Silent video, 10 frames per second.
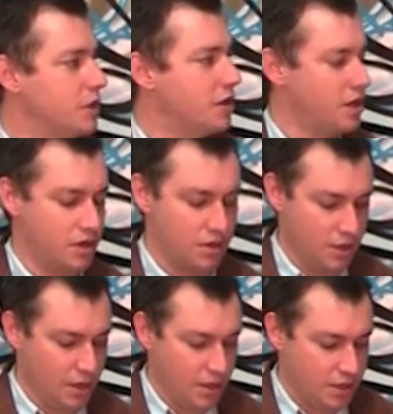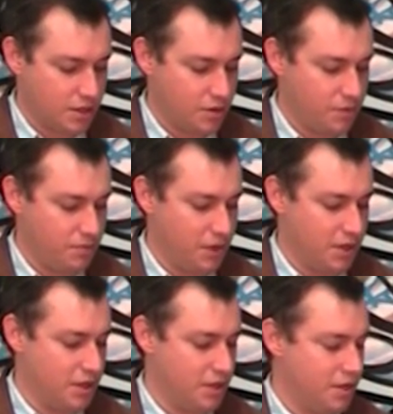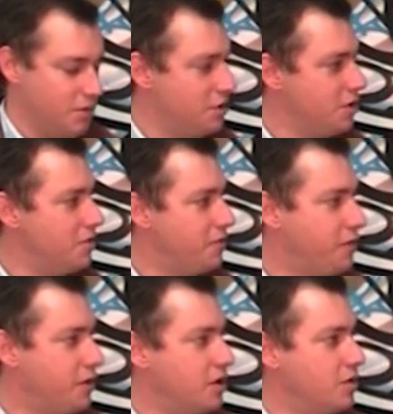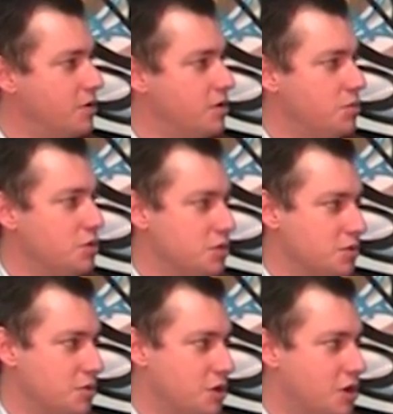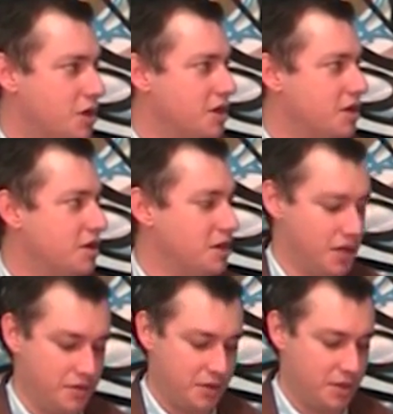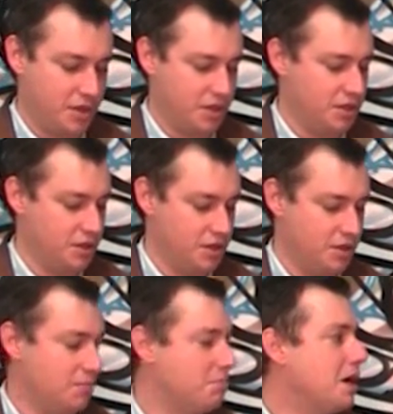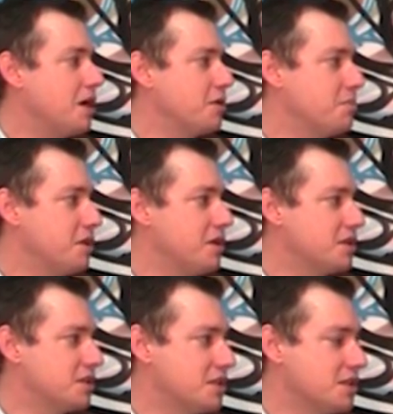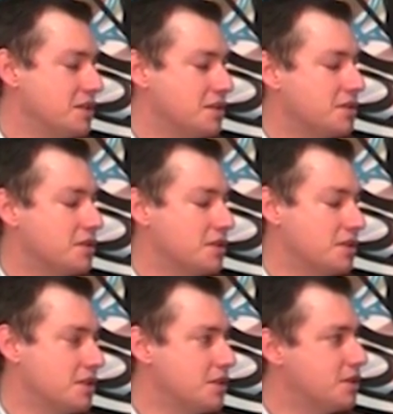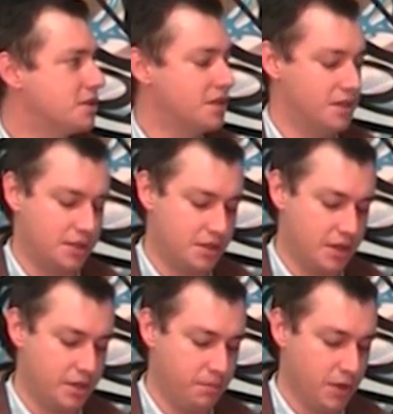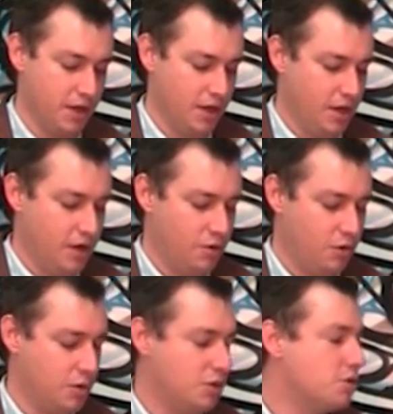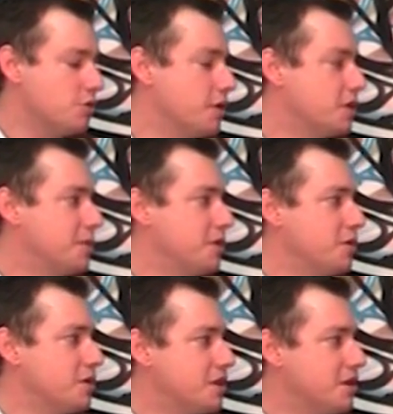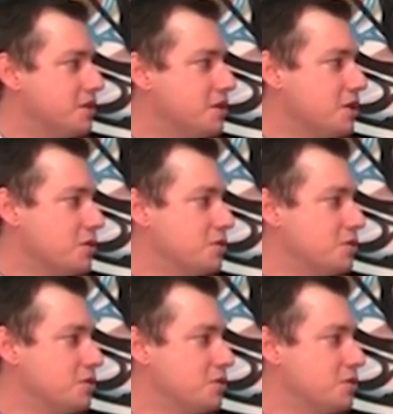Okay, so there was a lot of fear in the Muslim community after the Martin Place siege, the Sydney siege. What was your experience as a young